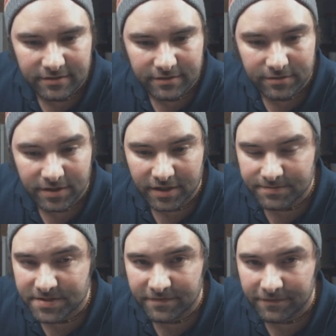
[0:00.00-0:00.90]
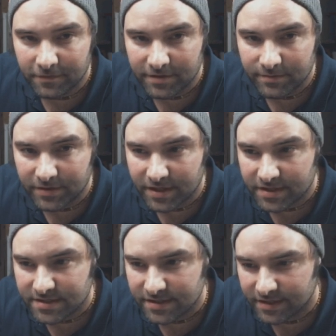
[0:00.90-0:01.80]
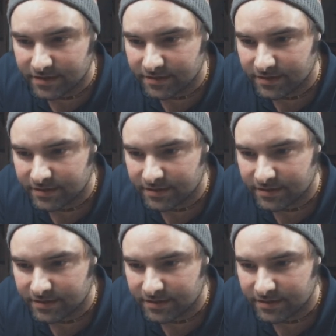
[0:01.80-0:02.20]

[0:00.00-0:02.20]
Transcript: We're up to 40 bucks now.